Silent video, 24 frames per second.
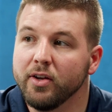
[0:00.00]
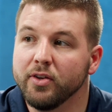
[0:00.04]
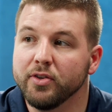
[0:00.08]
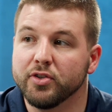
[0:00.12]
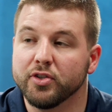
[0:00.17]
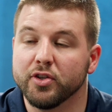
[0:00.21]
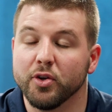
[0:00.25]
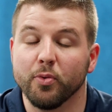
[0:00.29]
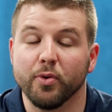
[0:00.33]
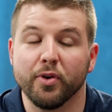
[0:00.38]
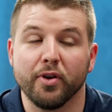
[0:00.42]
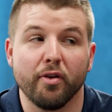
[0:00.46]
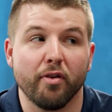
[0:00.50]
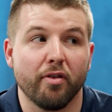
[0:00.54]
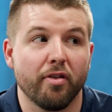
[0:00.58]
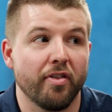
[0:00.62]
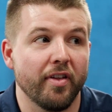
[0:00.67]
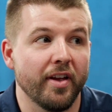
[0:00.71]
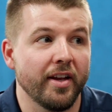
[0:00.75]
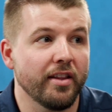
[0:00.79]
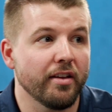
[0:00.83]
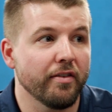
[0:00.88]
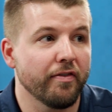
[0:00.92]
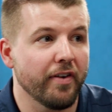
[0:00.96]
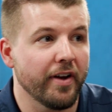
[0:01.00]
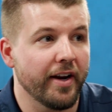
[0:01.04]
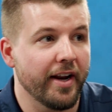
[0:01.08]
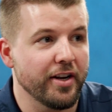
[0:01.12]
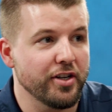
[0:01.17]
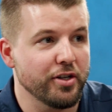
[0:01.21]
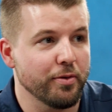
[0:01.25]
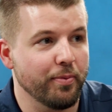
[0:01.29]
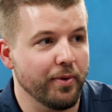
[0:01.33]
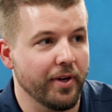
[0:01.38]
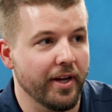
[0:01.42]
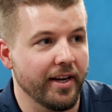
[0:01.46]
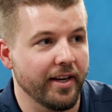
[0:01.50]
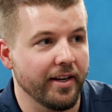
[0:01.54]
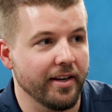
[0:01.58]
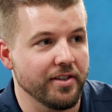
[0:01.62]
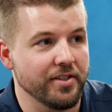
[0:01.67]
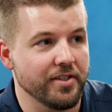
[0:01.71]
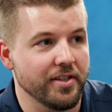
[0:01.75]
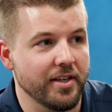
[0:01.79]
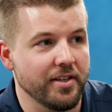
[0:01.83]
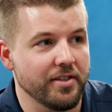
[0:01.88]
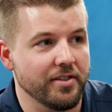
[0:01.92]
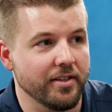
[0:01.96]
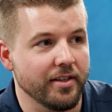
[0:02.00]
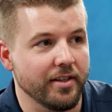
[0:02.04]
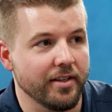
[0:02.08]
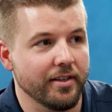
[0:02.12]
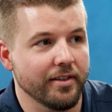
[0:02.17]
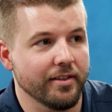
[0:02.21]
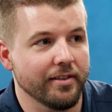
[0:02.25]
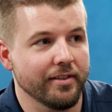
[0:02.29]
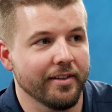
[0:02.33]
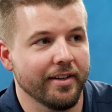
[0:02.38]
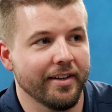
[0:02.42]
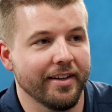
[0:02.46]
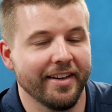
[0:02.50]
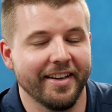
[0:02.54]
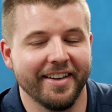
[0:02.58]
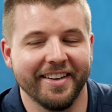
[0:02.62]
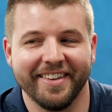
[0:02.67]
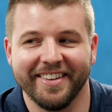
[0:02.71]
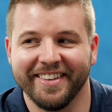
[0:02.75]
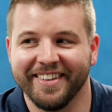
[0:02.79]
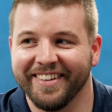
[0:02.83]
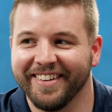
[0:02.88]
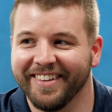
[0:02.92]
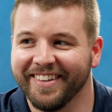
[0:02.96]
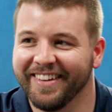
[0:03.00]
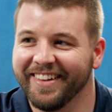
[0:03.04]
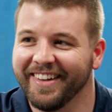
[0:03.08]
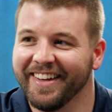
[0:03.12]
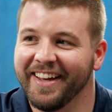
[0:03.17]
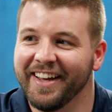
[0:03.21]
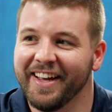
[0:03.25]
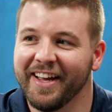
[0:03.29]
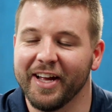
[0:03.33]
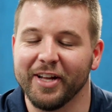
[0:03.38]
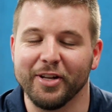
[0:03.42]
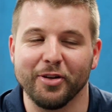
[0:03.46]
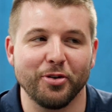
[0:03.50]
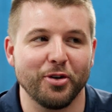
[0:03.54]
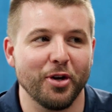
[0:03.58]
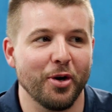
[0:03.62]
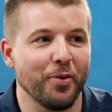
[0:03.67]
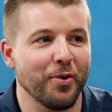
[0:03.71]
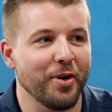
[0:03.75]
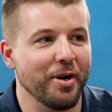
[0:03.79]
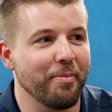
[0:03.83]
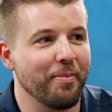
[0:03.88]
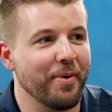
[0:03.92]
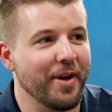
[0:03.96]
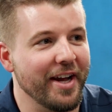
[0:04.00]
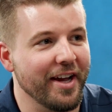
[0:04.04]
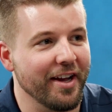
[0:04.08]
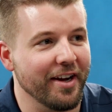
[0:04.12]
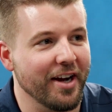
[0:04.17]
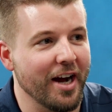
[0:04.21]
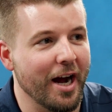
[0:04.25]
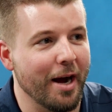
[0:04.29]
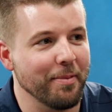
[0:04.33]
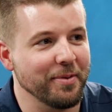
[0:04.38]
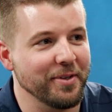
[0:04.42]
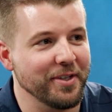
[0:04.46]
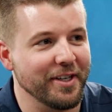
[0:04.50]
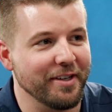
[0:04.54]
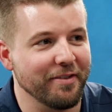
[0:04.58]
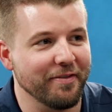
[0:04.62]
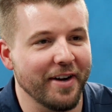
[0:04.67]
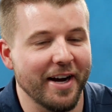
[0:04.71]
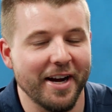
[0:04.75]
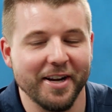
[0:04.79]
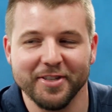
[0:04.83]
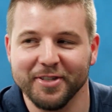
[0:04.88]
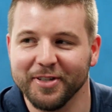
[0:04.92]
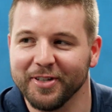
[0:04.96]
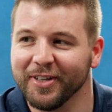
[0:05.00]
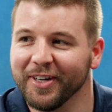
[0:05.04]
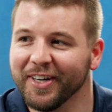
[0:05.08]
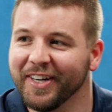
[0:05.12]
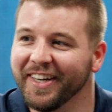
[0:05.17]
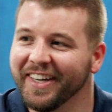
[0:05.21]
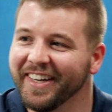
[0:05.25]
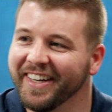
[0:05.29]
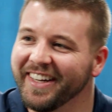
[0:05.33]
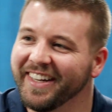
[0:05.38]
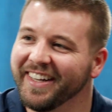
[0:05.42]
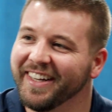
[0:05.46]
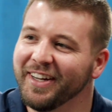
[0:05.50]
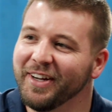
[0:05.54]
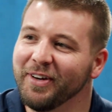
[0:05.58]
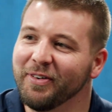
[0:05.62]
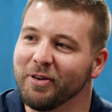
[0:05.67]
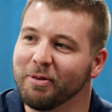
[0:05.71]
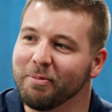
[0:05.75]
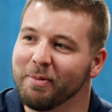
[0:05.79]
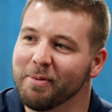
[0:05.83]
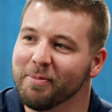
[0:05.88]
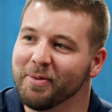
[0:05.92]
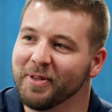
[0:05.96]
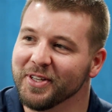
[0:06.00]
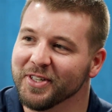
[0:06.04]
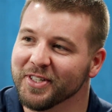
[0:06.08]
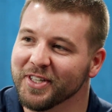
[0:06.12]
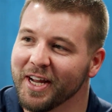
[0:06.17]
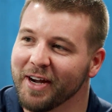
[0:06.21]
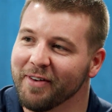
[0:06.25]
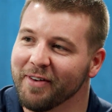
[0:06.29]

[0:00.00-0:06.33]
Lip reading: So when you think that financial planning is easy and you don't want to pay a competent advisor, remember this